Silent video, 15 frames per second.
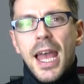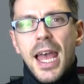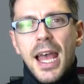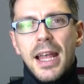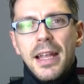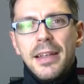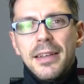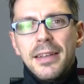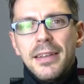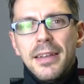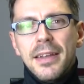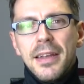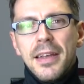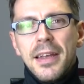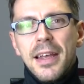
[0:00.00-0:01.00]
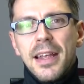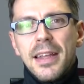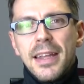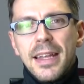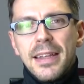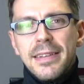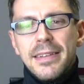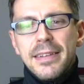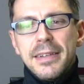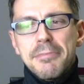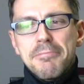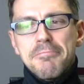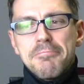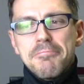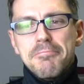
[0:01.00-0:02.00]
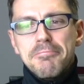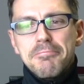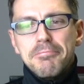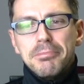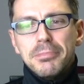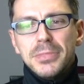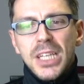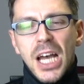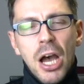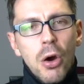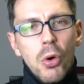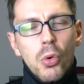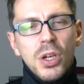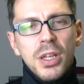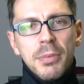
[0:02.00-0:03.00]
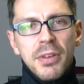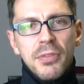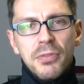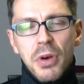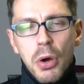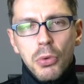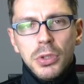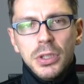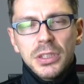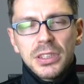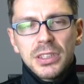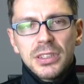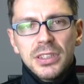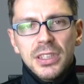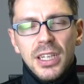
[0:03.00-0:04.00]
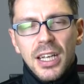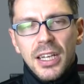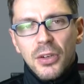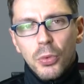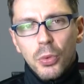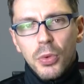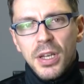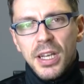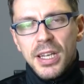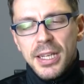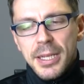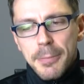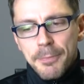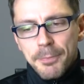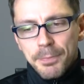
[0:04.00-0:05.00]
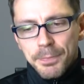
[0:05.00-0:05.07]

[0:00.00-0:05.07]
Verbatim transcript: and that's holding me focused and really,